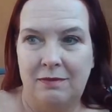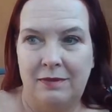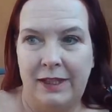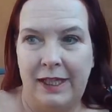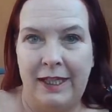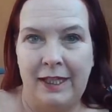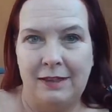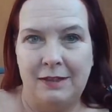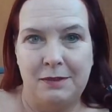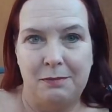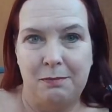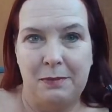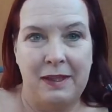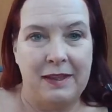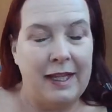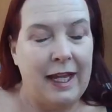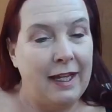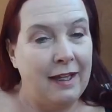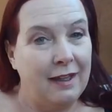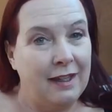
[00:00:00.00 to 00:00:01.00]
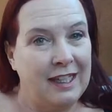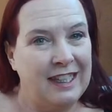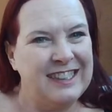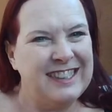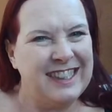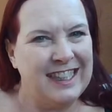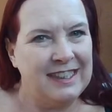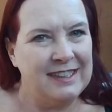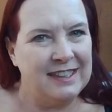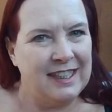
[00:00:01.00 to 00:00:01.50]
need, but they
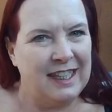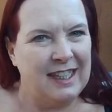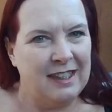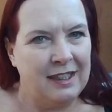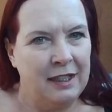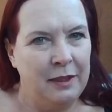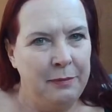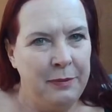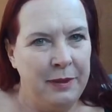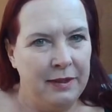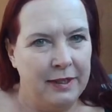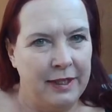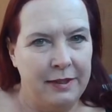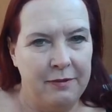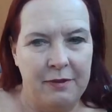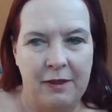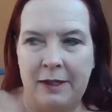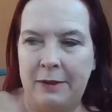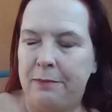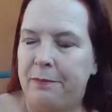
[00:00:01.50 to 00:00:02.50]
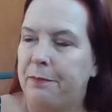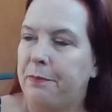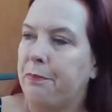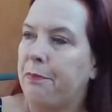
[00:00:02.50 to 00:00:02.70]
these things they accumulate, right?